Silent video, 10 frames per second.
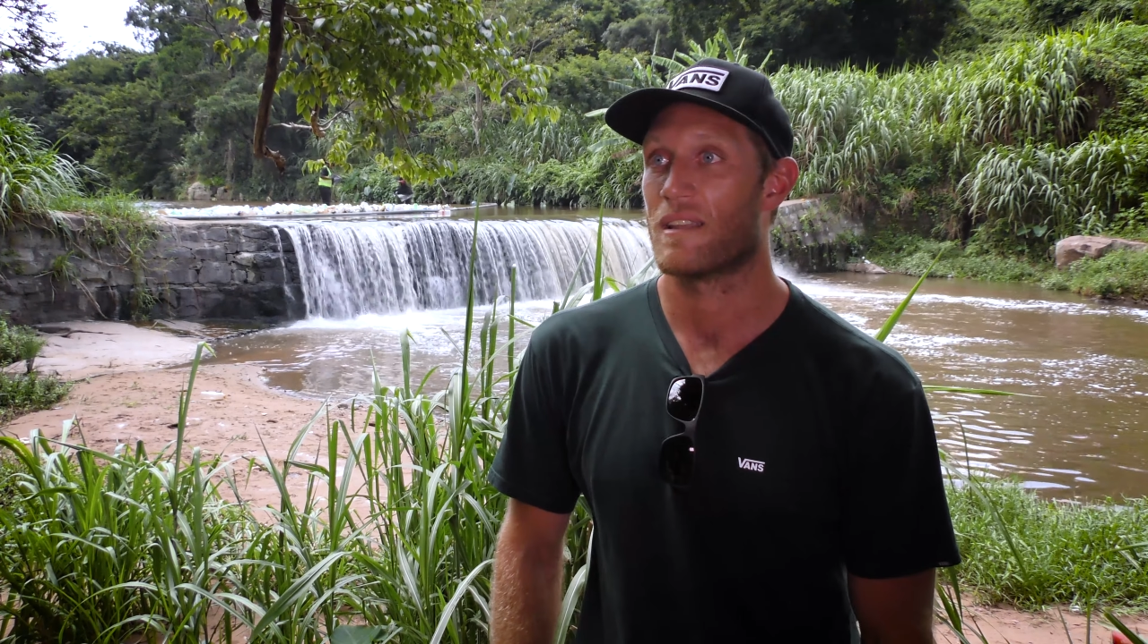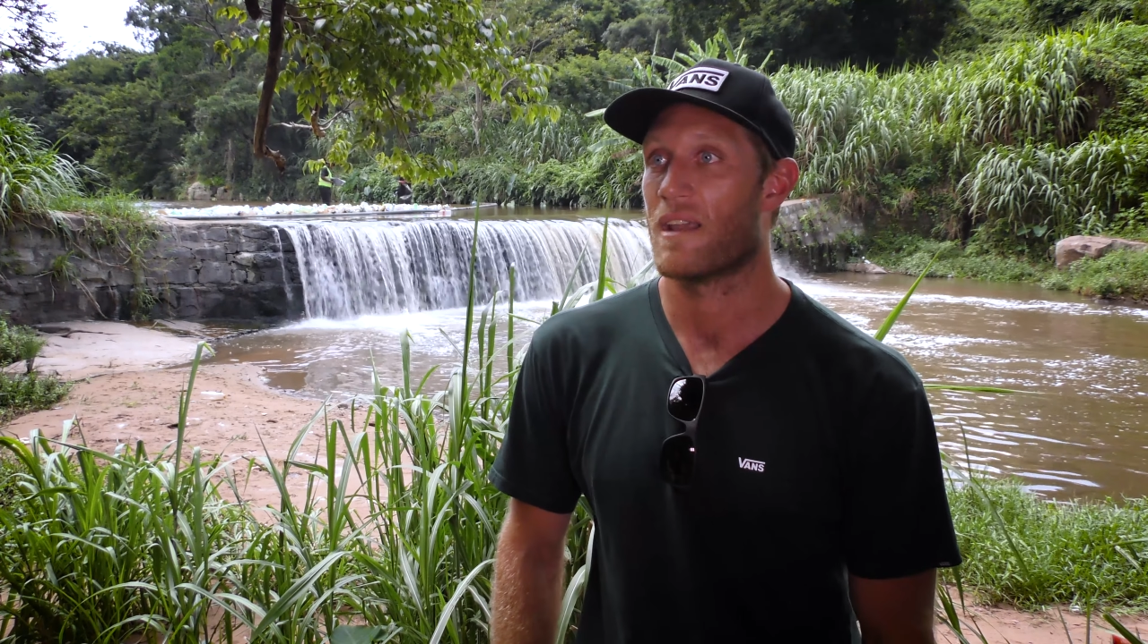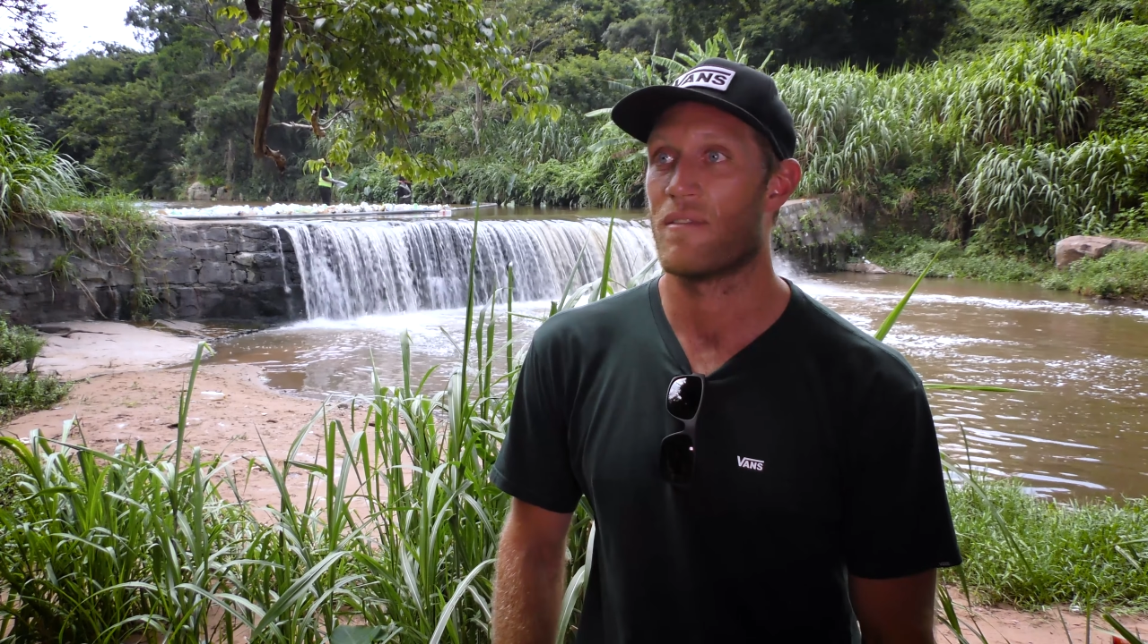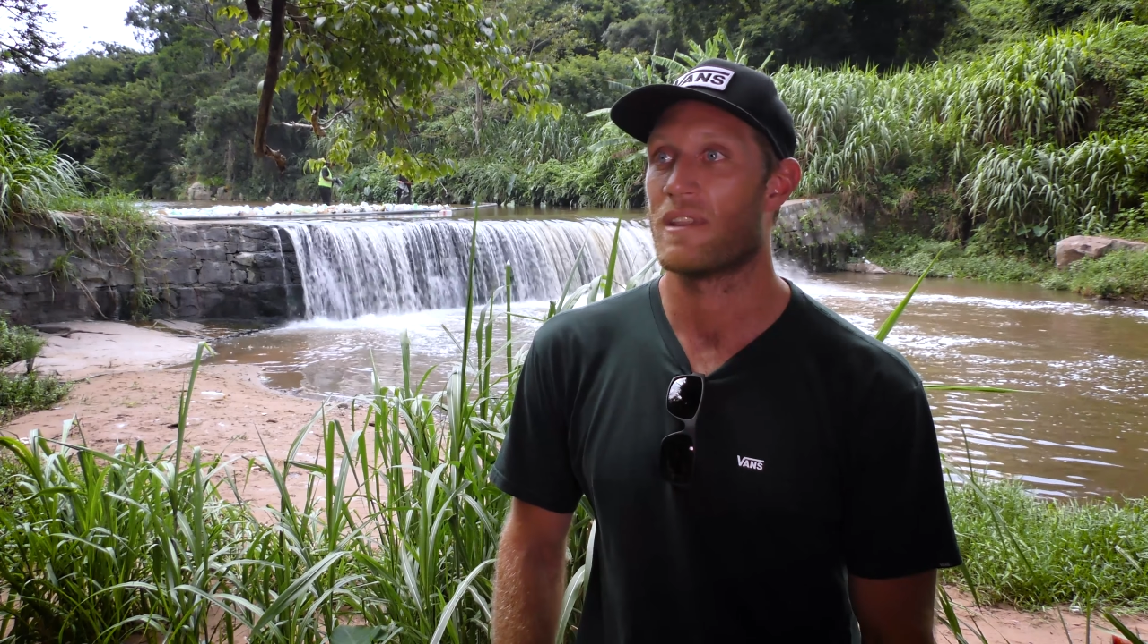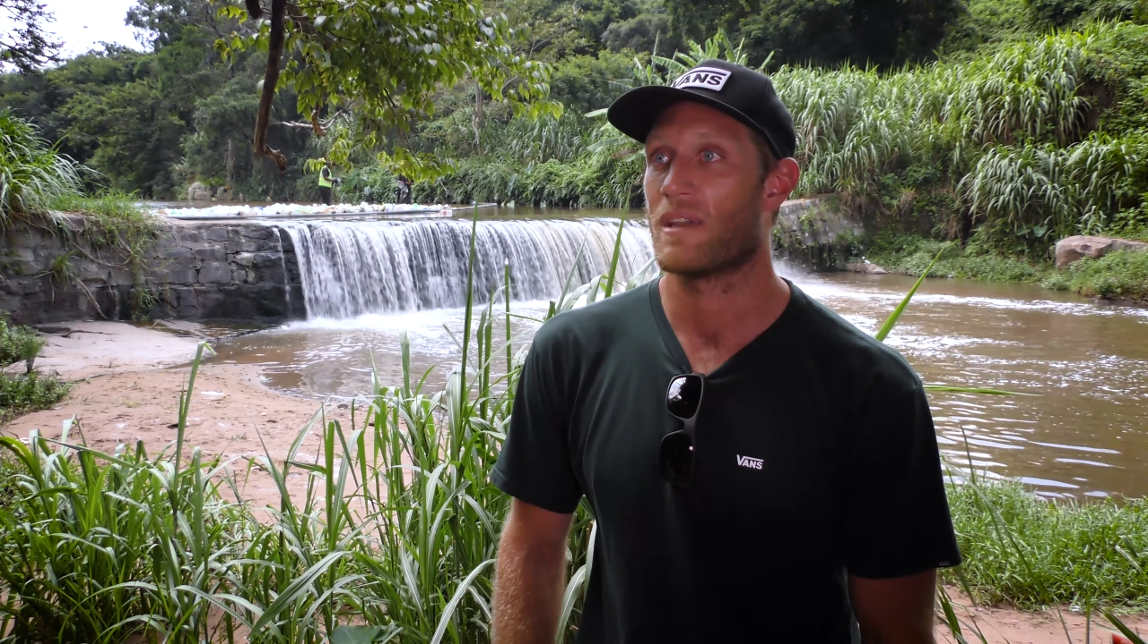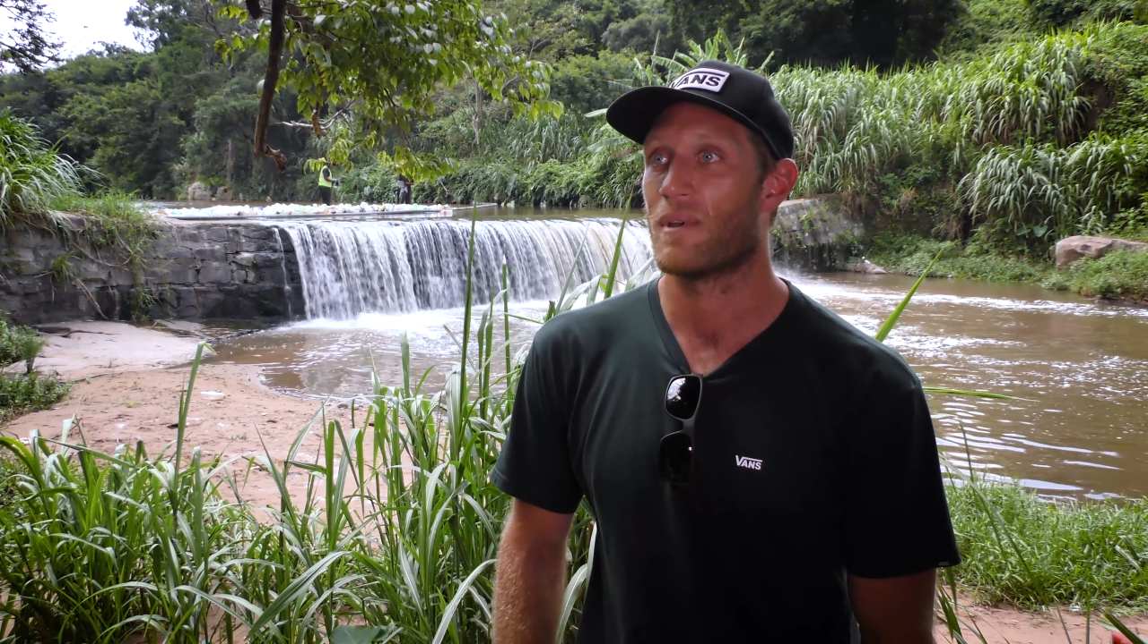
everything